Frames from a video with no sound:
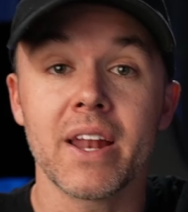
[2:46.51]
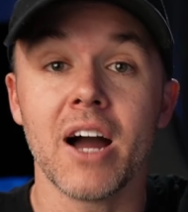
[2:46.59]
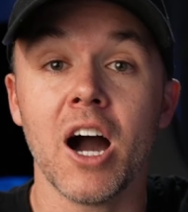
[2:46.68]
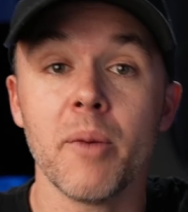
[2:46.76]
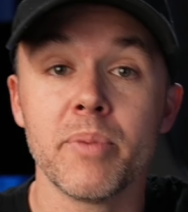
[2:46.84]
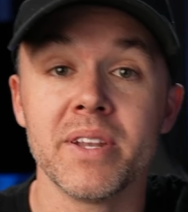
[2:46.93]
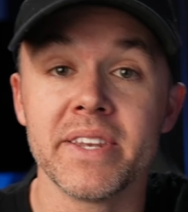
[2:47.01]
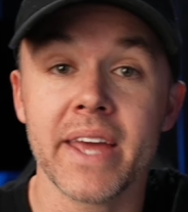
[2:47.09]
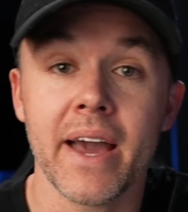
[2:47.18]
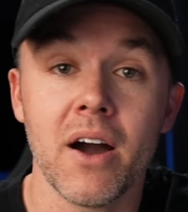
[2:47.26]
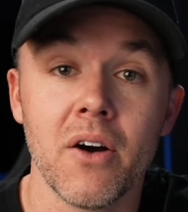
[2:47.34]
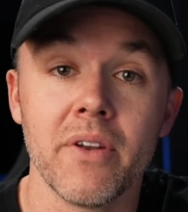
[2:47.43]
up and
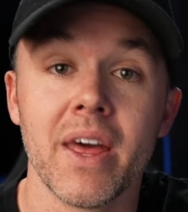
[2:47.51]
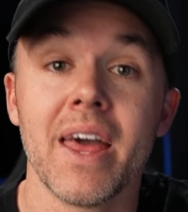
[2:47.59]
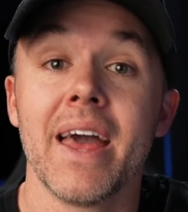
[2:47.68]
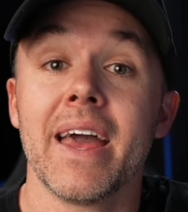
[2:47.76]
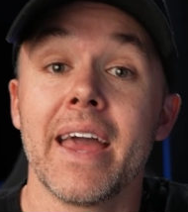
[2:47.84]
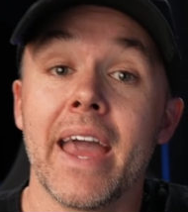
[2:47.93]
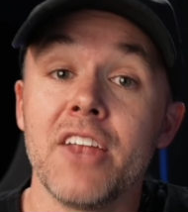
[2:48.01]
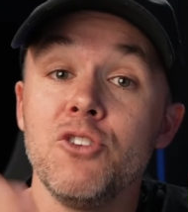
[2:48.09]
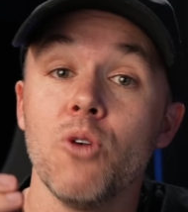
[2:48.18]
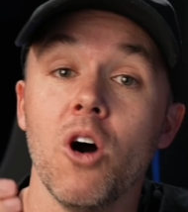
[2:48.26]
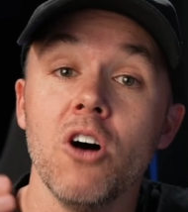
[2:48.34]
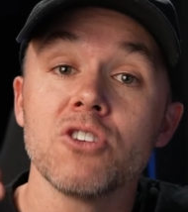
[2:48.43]
down. And you
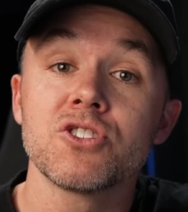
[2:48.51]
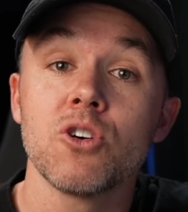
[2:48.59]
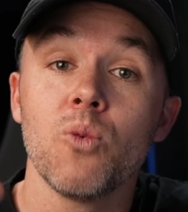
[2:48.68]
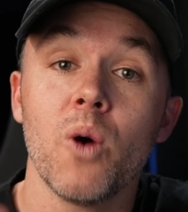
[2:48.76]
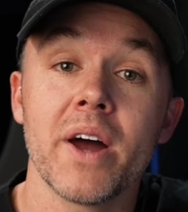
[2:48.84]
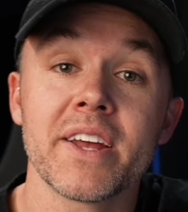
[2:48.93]
also wanna